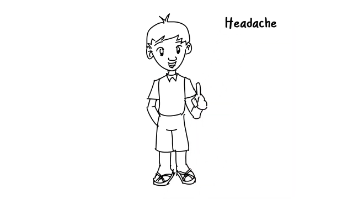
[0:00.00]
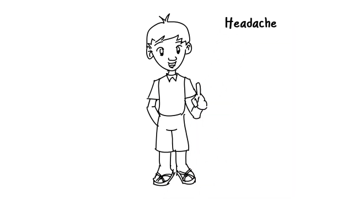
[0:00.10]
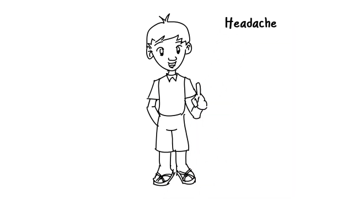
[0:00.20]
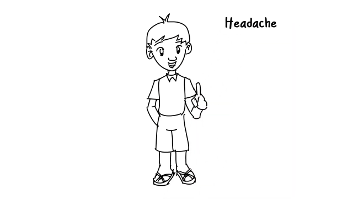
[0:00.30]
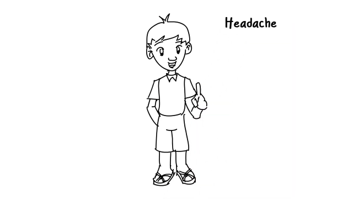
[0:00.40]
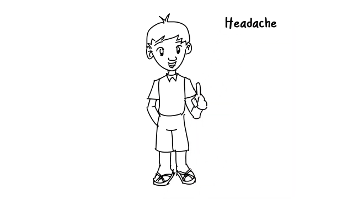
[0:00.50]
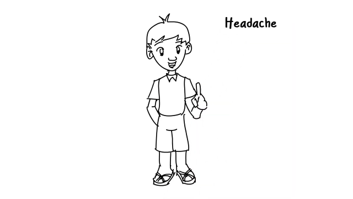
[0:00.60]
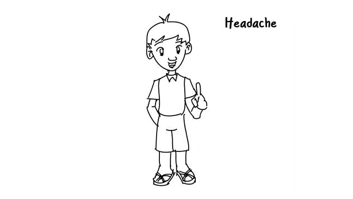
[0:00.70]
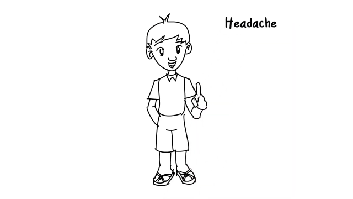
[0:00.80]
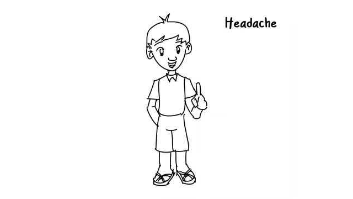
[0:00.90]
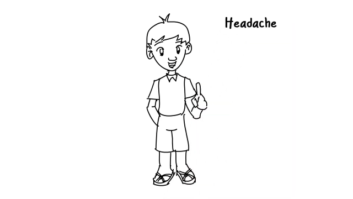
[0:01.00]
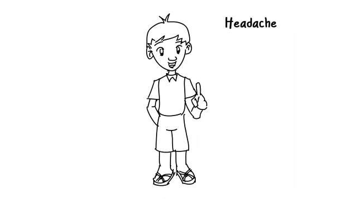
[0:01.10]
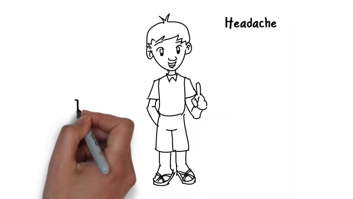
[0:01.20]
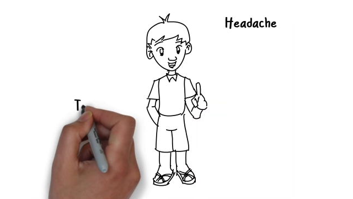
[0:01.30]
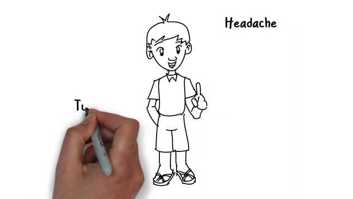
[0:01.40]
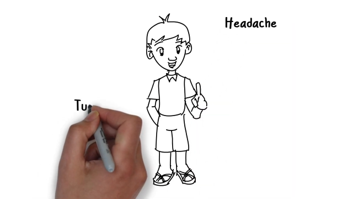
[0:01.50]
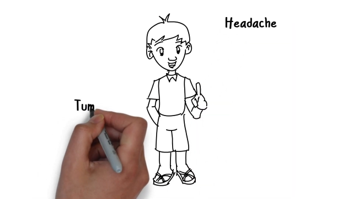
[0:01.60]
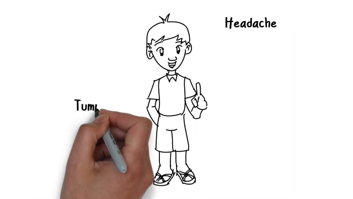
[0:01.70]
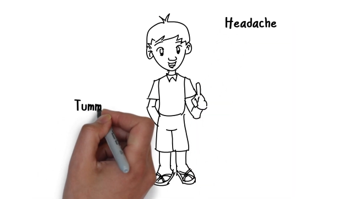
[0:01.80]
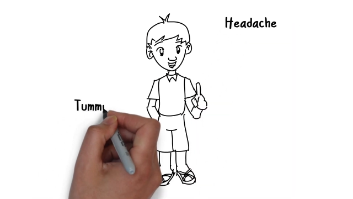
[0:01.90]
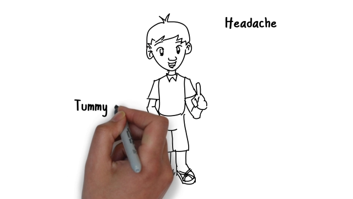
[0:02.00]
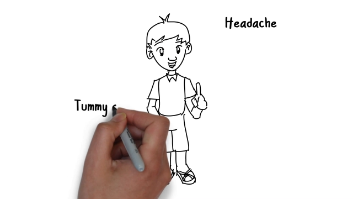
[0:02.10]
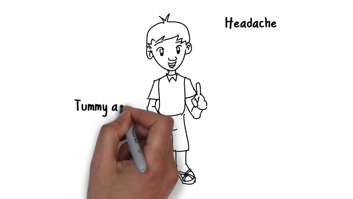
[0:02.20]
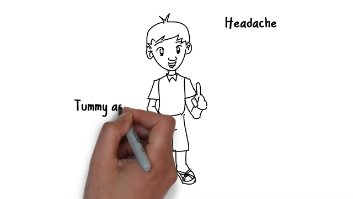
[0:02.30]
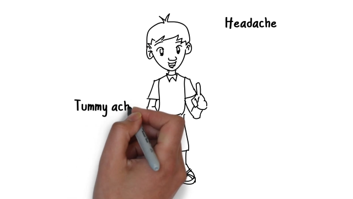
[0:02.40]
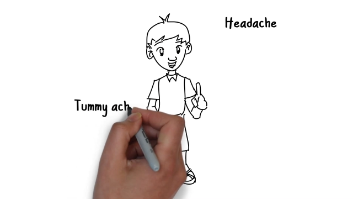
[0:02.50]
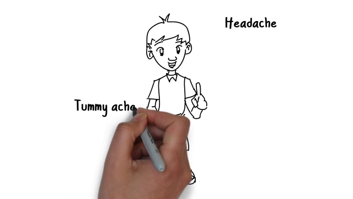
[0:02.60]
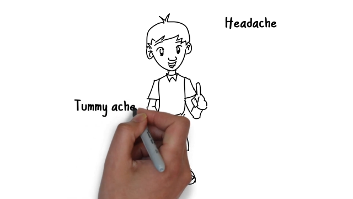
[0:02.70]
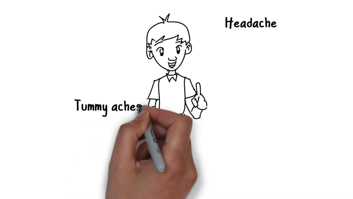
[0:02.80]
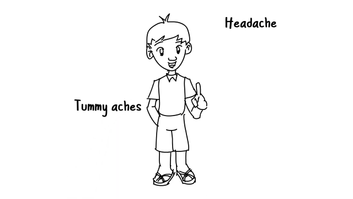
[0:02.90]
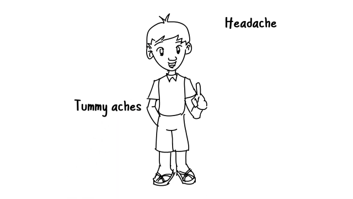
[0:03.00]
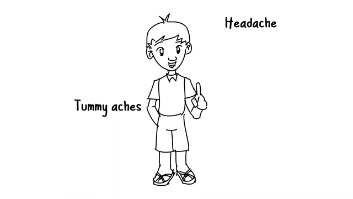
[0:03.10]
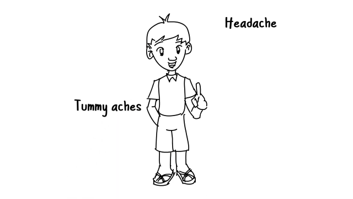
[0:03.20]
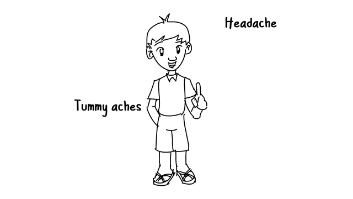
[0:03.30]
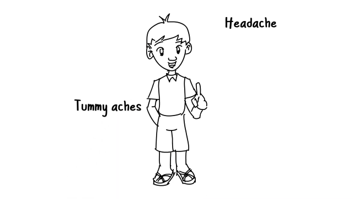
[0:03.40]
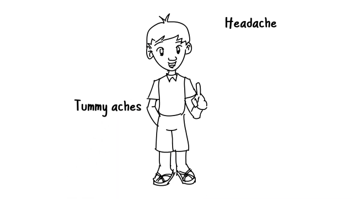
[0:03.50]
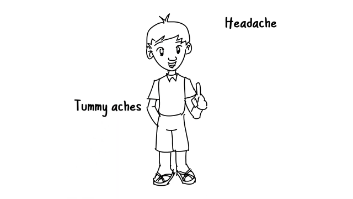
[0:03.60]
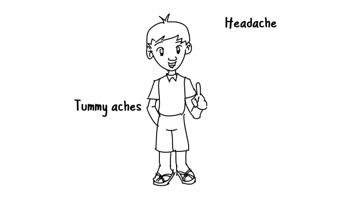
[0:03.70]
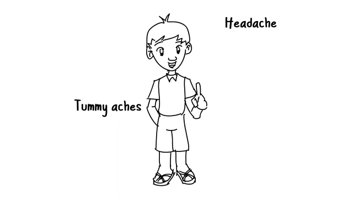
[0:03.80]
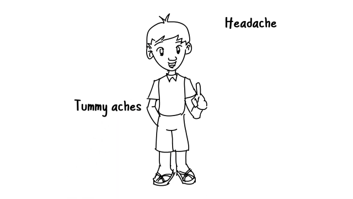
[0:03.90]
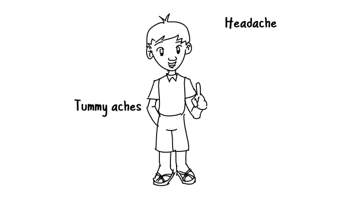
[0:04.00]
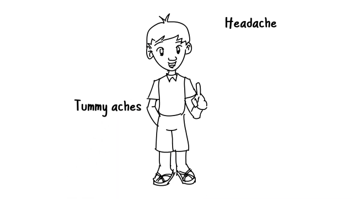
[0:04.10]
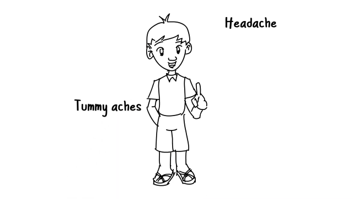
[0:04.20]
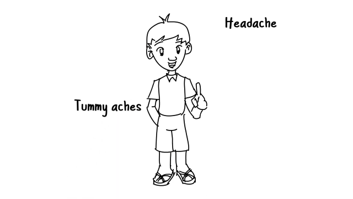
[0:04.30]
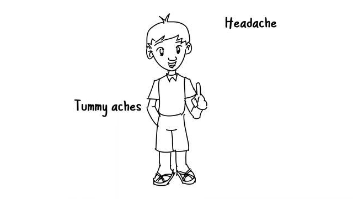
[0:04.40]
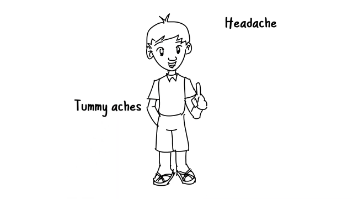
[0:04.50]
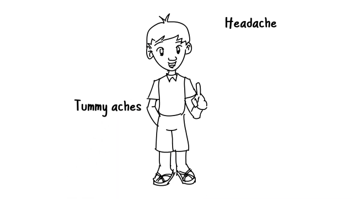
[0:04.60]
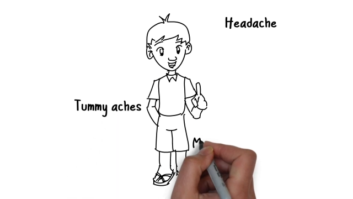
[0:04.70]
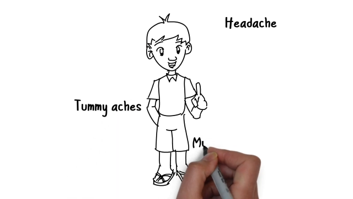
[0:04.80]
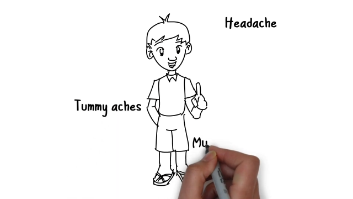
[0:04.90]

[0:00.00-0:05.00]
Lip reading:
Nobody's mouth can be seen.